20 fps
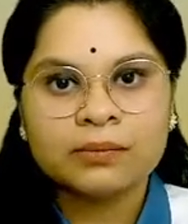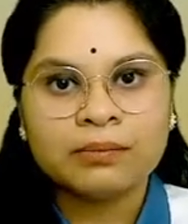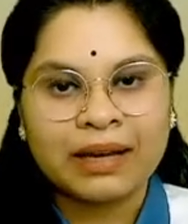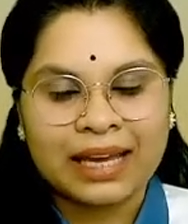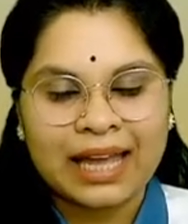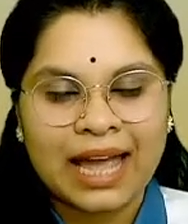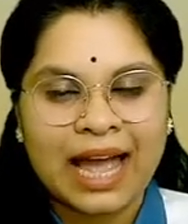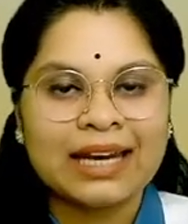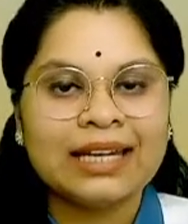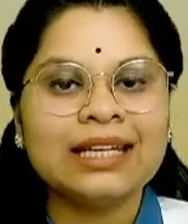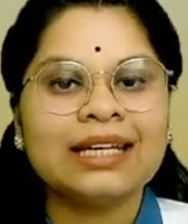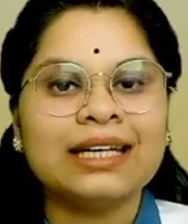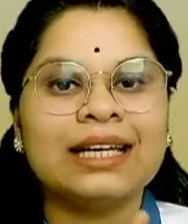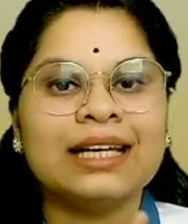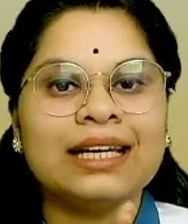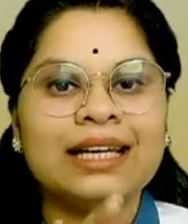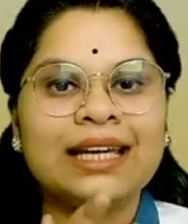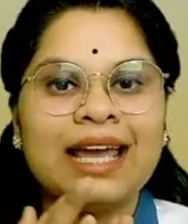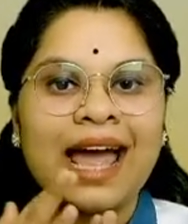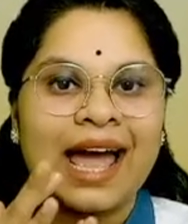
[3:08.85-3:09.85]

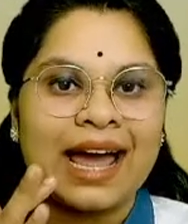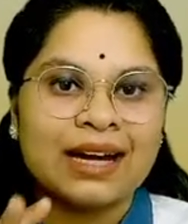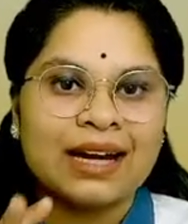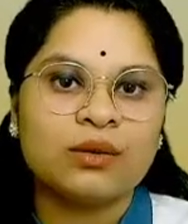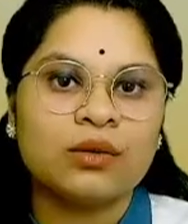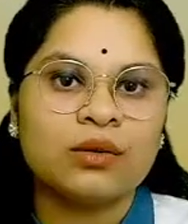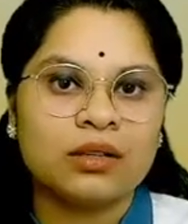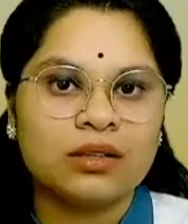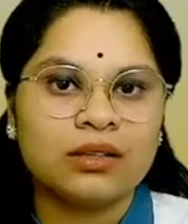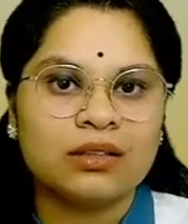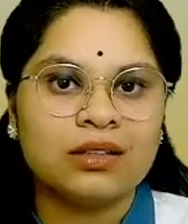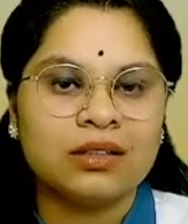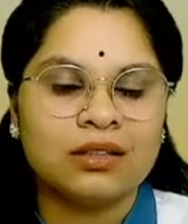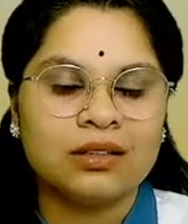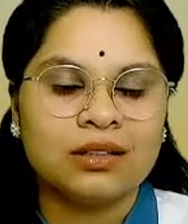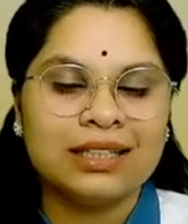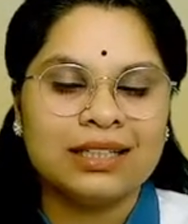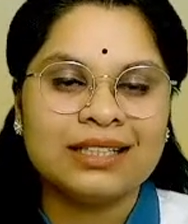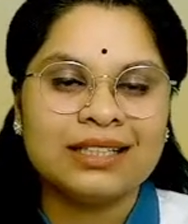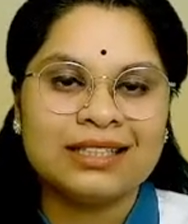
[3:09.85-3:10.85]
mechanically and
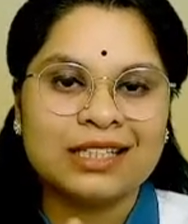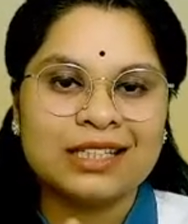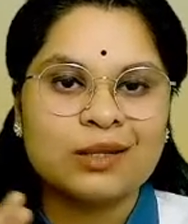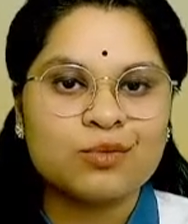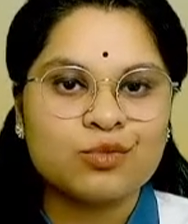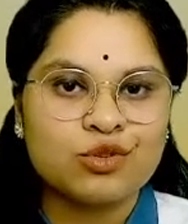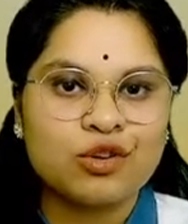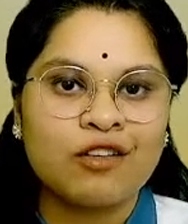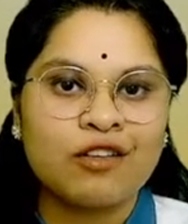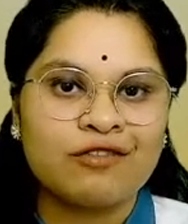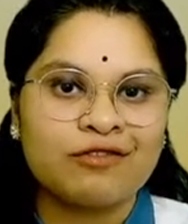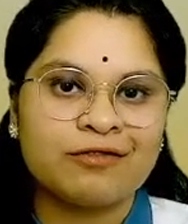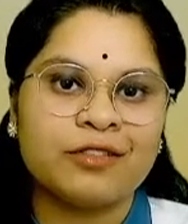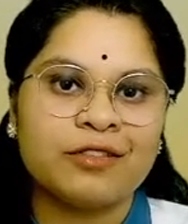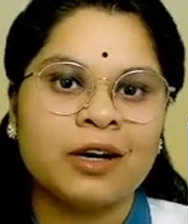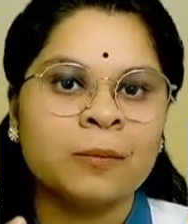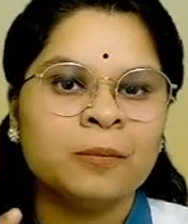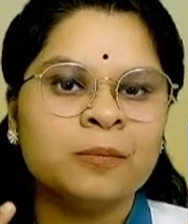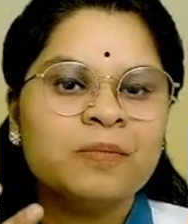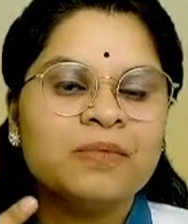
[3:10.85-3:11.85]
in terms
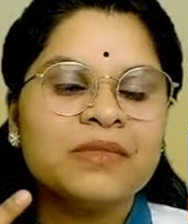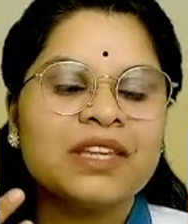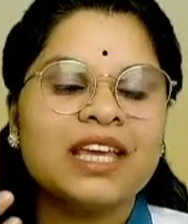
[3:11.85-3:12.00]
of